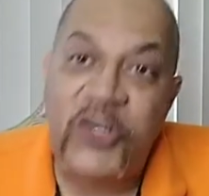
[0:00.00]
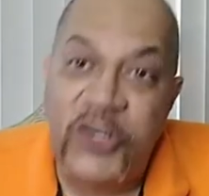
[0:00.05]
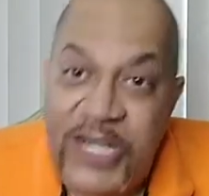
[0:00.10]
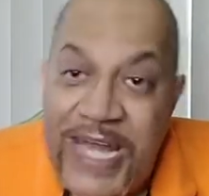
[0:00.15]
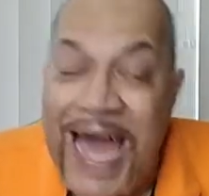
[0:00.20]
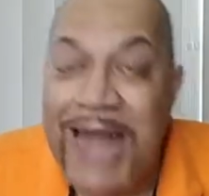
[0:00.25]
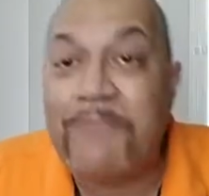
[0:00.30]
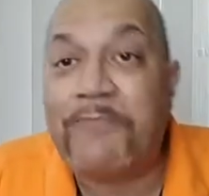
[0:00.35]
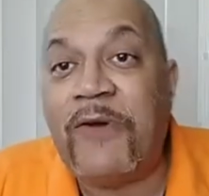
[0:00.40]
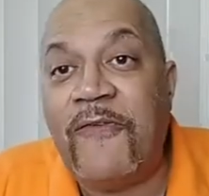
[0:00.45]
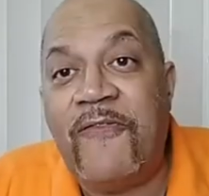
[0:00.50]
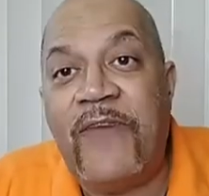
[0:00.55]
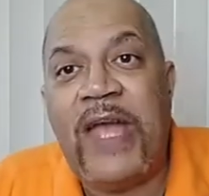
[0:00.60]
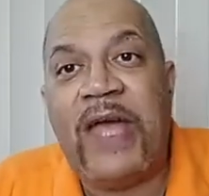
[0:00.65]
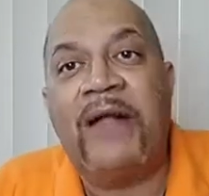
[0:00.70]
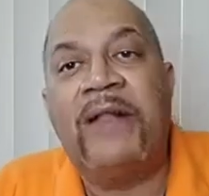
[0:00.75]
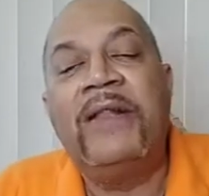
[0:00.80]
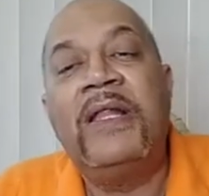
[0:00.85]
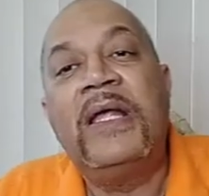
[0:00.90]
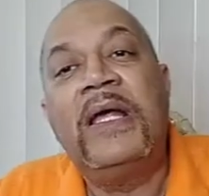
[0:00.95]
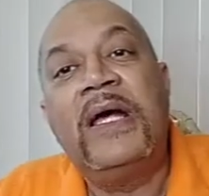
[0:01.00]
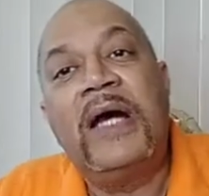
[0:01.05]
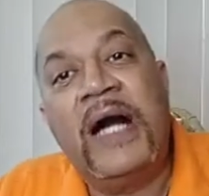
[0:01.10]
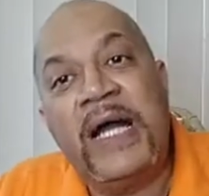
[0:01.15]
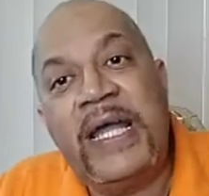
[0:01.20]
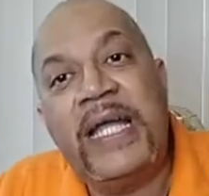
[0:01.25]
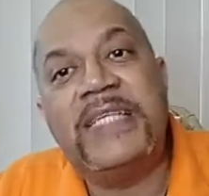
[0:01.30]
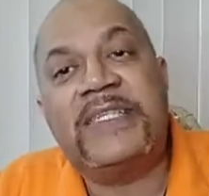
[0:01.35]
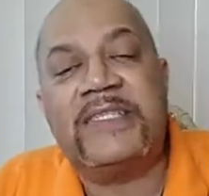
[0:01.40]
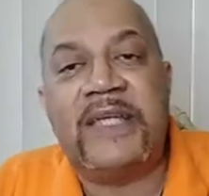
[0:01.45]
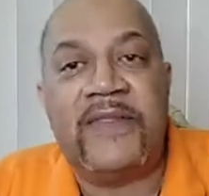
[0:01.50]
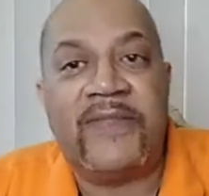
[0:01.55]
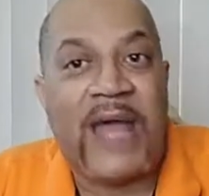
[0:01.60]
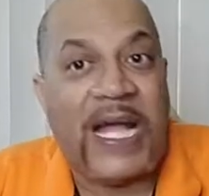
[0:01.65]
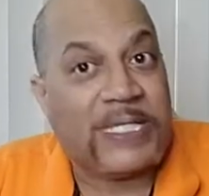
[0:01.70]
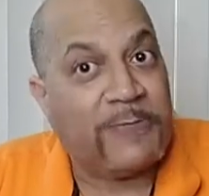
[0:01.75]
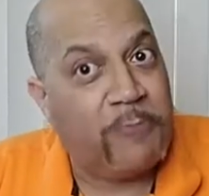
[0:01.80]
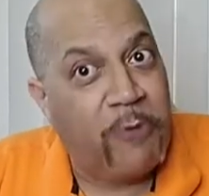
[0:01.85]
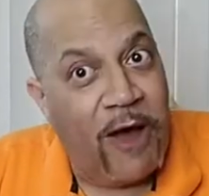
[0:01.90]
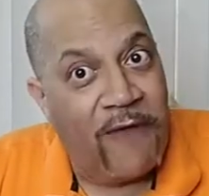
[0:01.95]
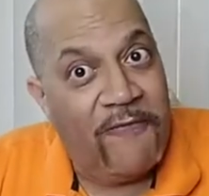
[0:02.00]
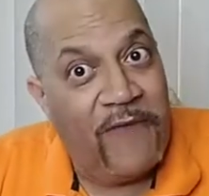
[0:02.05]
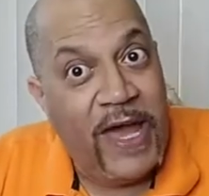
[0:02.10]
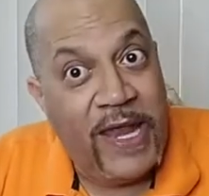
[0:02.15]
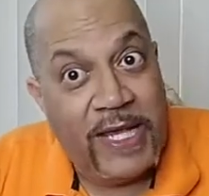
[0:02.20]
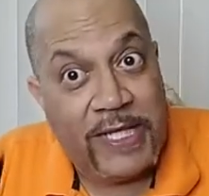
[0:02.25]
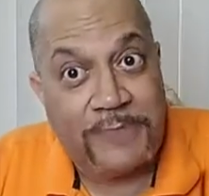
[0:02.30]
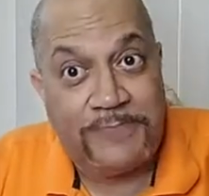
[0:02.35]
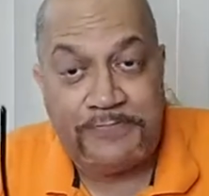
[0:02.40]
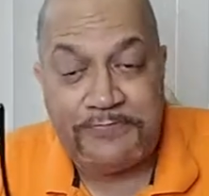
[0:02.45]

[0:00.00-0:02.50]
not prevail against it. That's prophetic.